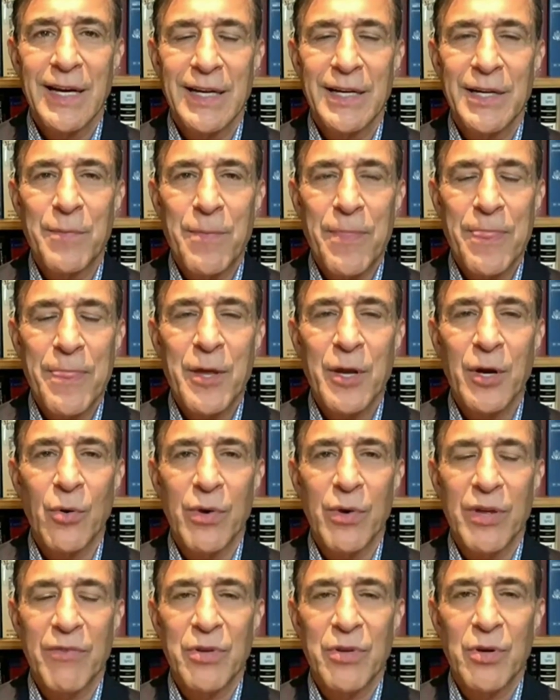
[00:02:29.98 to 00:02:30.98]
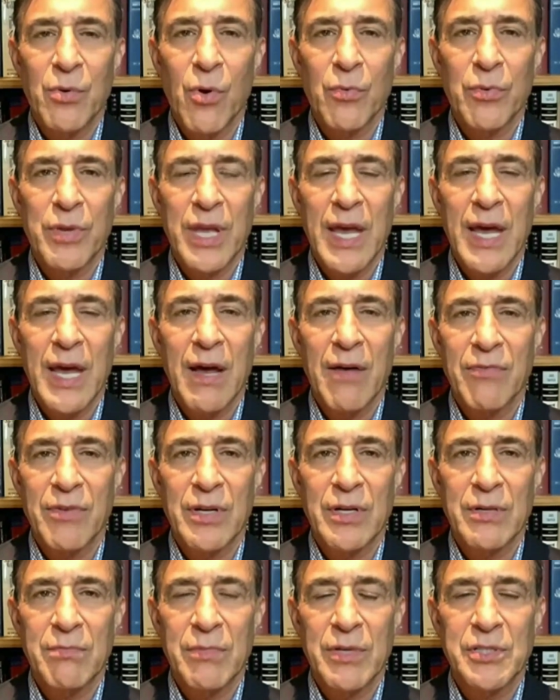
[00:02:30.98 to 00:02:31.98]
if you only have
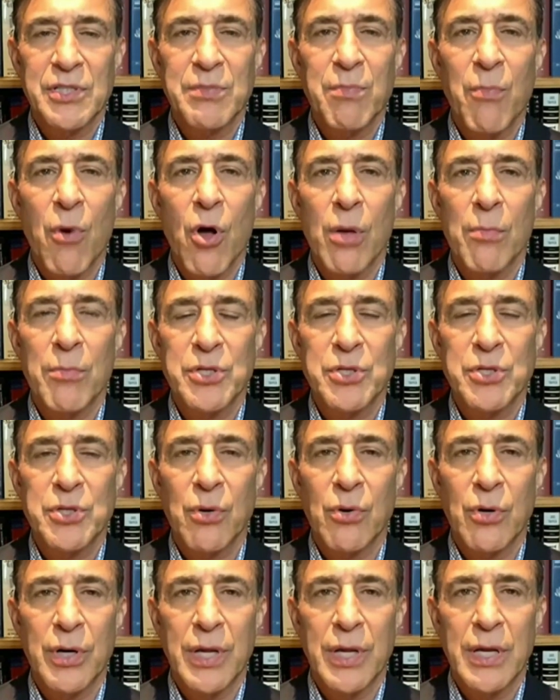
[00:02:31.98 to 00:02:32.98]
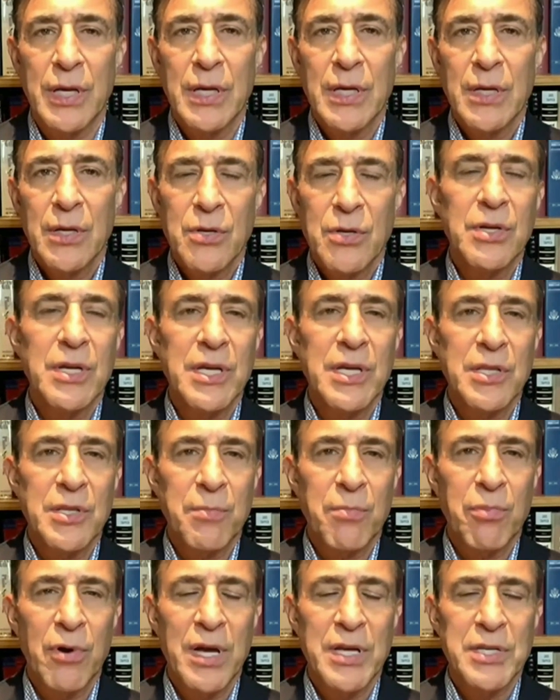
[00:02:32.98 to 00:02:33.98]
a small majority, you need the
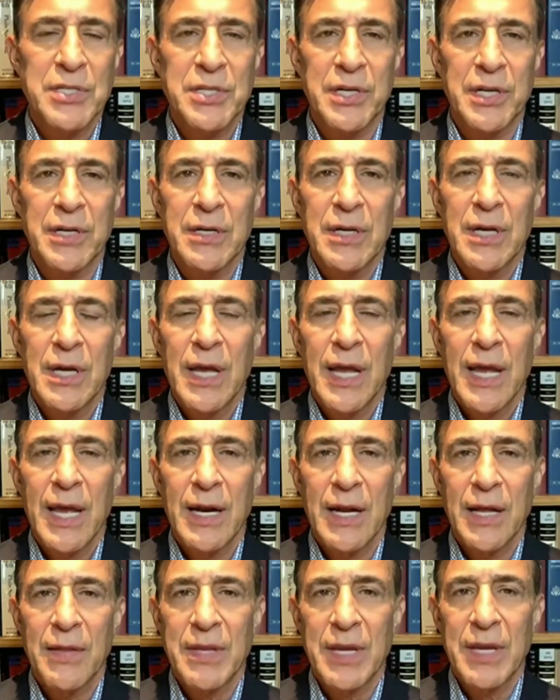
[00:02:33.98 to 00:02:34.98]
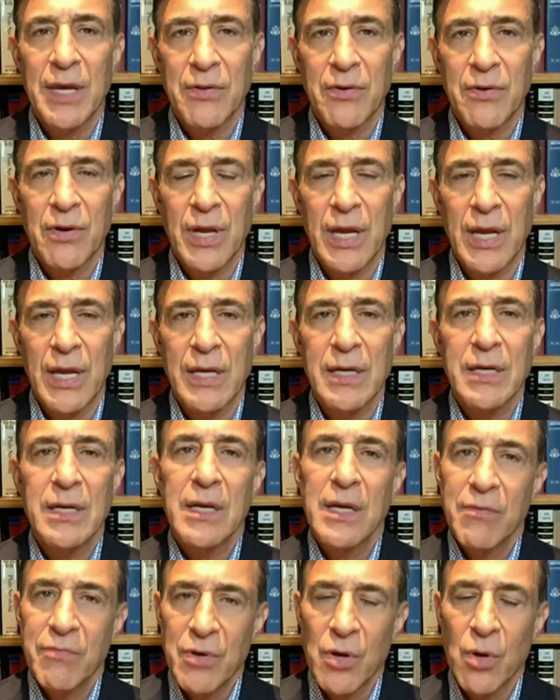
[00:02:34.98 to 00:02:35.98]
president. And on the other hand,
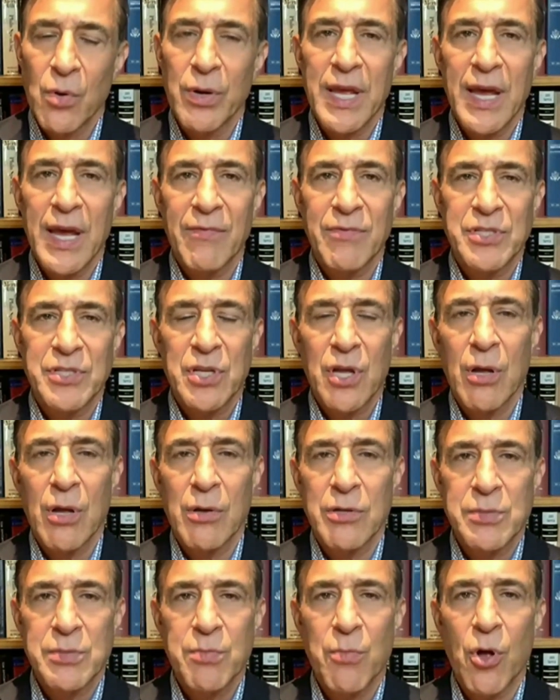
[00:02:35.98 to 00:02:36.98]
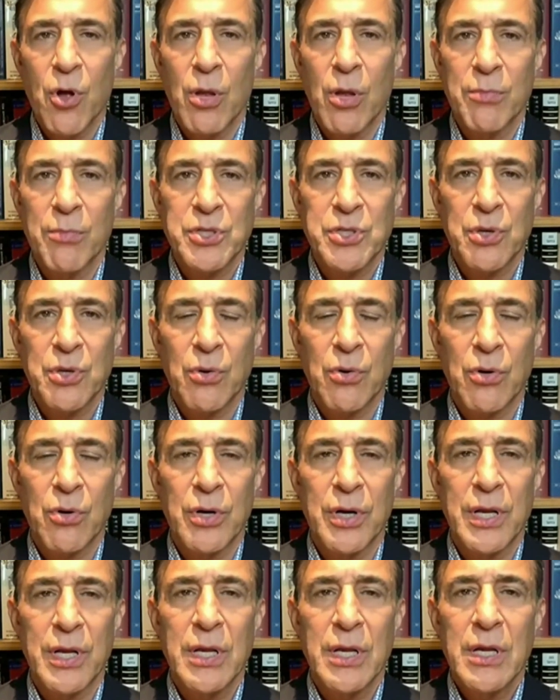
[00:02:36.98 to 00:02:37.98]
if you only have a small
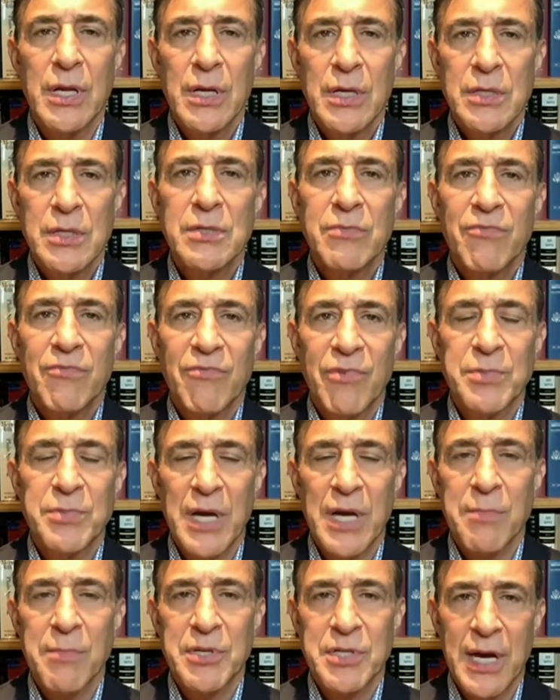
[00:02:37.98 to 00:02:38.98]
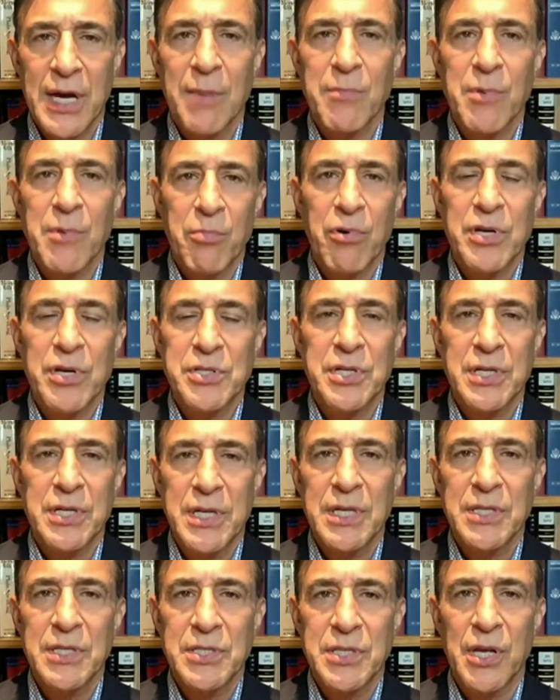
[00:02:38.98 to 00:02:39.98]
majority, from time to time, the president
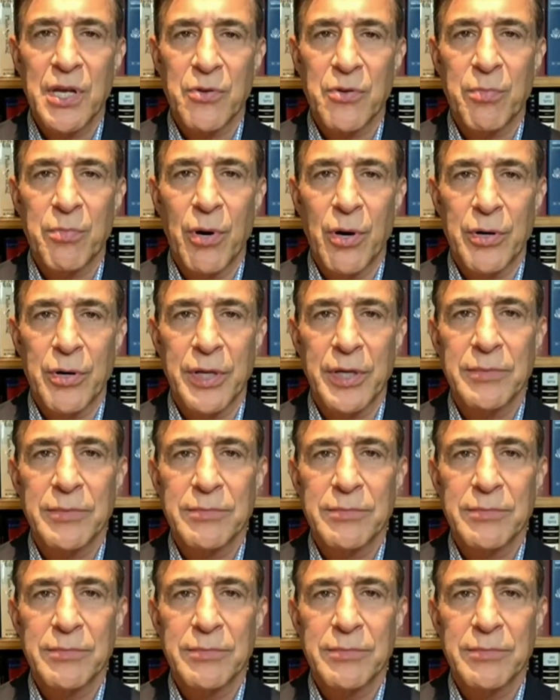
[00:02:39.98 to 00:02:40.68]
needs the other party.